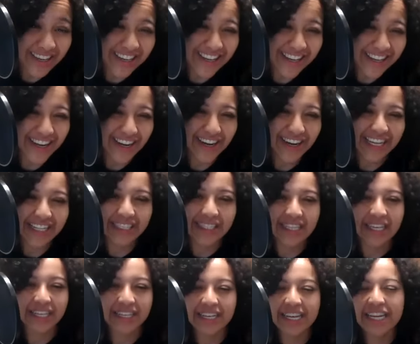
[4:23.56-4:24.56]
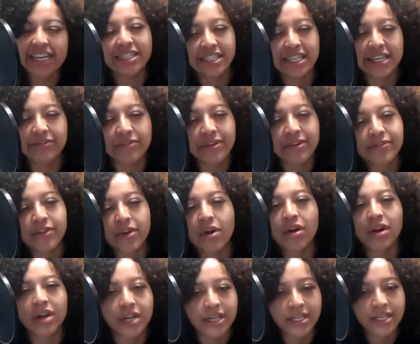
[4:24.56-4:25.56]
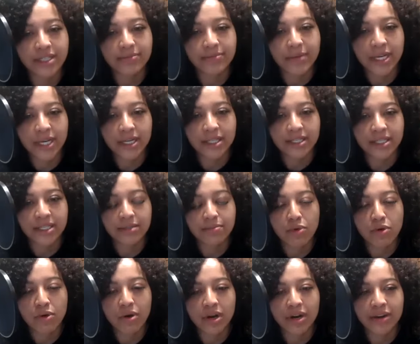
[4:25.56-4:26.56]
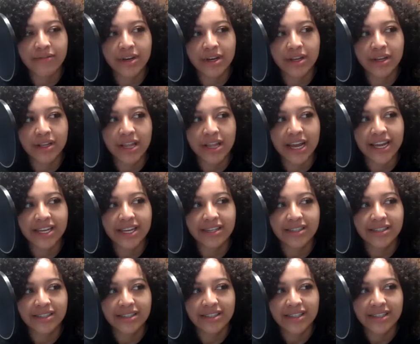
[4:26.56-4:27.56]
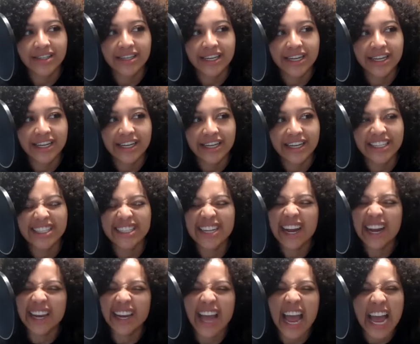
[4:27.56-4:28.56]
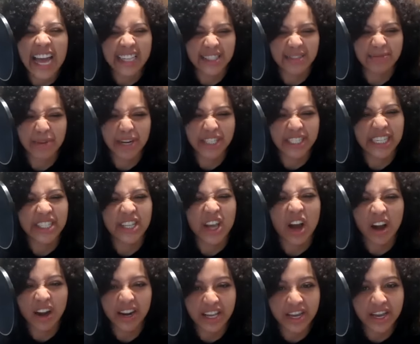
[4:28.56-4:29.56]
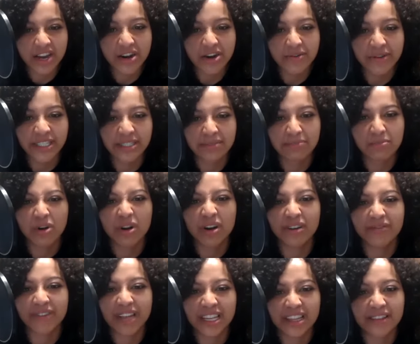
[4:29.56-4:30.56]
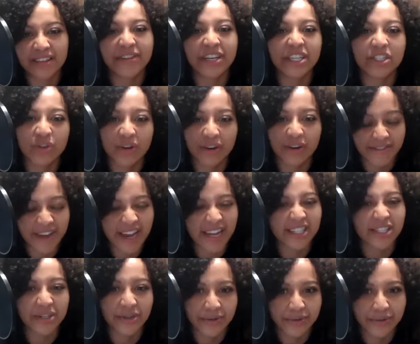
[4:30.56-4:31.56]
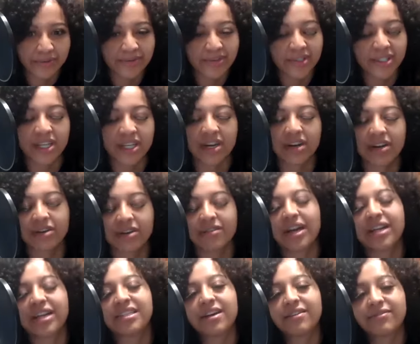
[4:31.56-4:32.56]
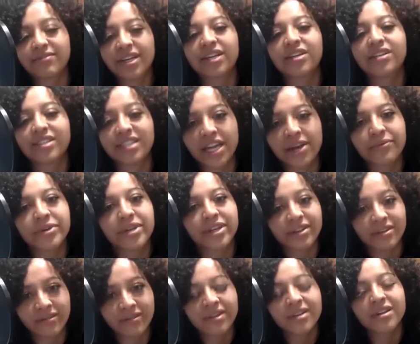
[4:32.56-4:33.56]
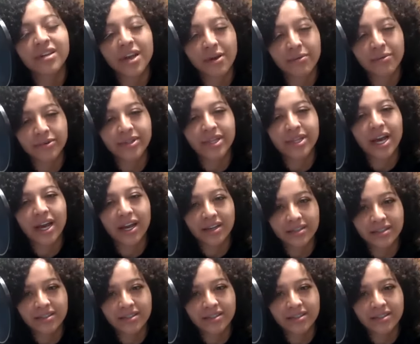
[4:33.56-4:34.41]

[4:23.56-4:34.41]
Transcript: It is different for artists because it's more of a like it's not as much as audio, it's more of like the visual effect too. So I definitely understand when you come with that.